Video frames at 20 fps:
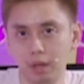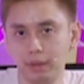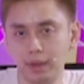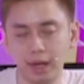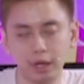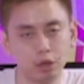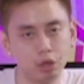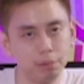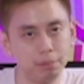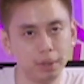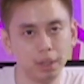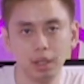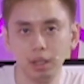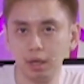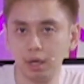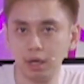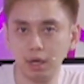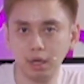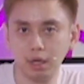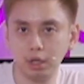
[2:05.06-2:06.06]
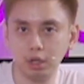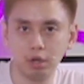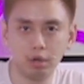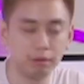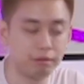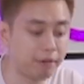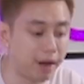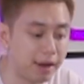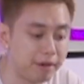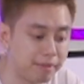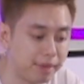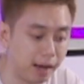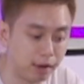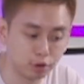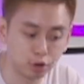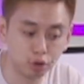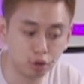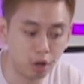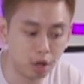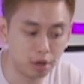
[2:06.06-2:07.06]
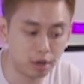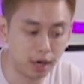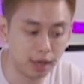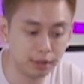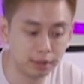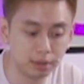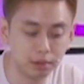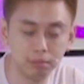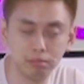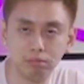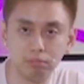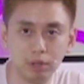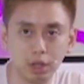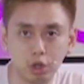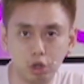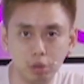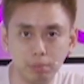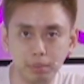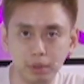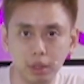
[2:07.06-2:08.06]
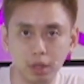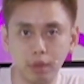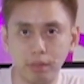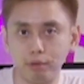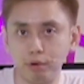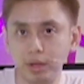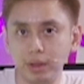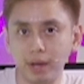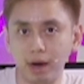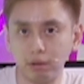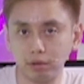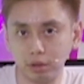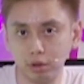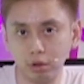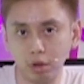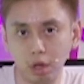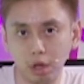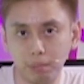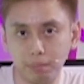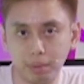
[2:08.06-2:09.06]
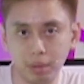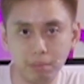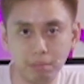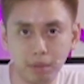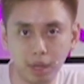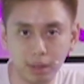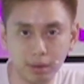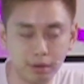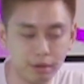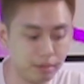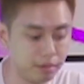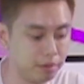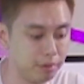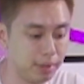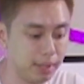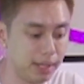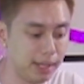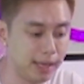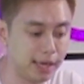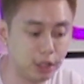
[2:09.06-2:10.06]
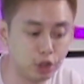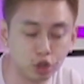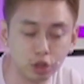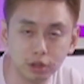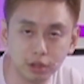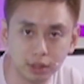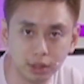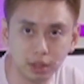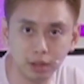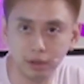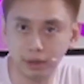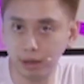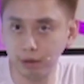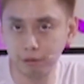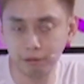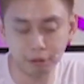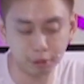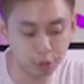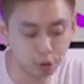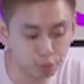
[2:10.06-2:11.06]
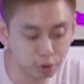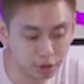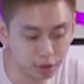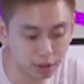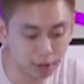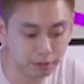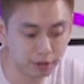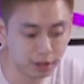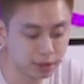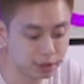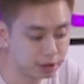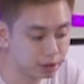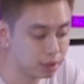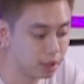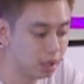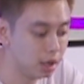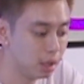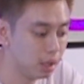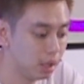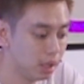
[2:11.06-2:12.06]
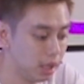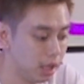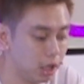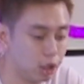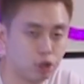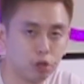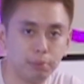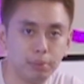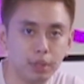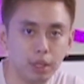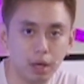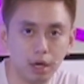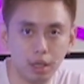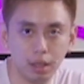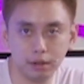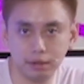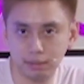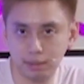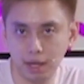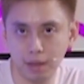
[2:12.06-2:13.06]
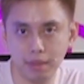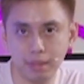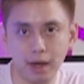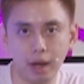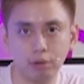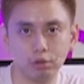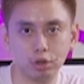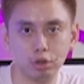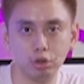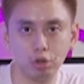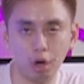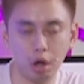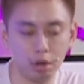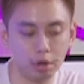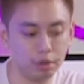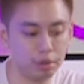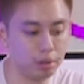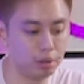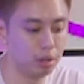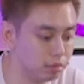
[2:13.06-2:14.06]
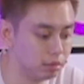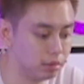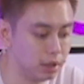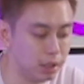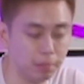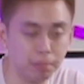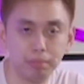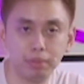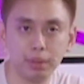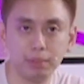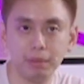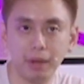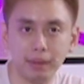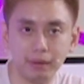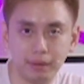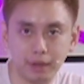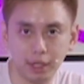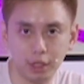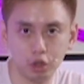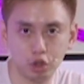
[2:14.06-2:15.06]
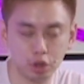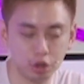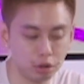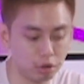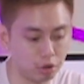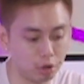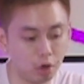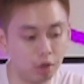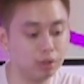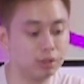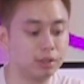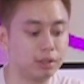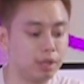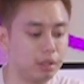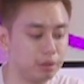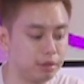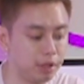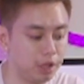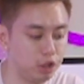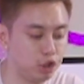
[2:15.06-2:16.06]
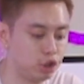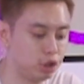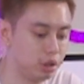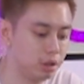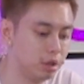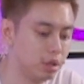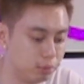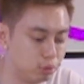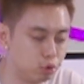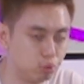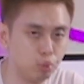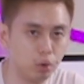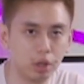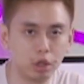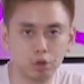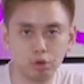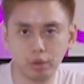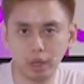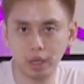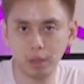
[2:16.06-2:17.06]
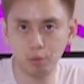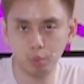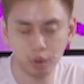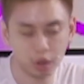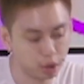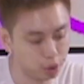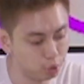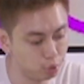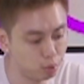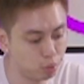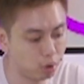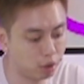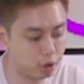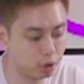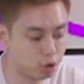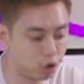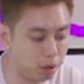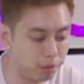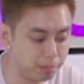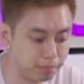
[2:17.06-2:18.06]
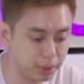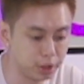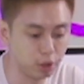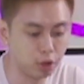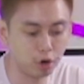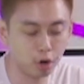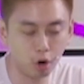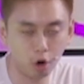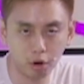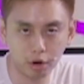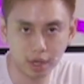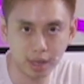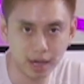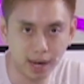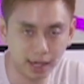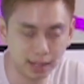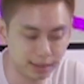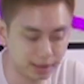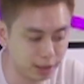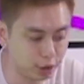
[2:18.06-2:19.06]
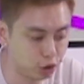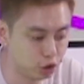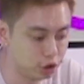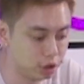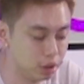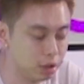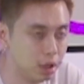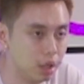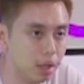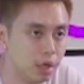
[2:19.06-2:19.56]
That could be, you know, a $5,000 item. It could be a $3,000 per month agency done for you service. It could be a $10,000 implementation or consultation to work together with you or your company or your organization.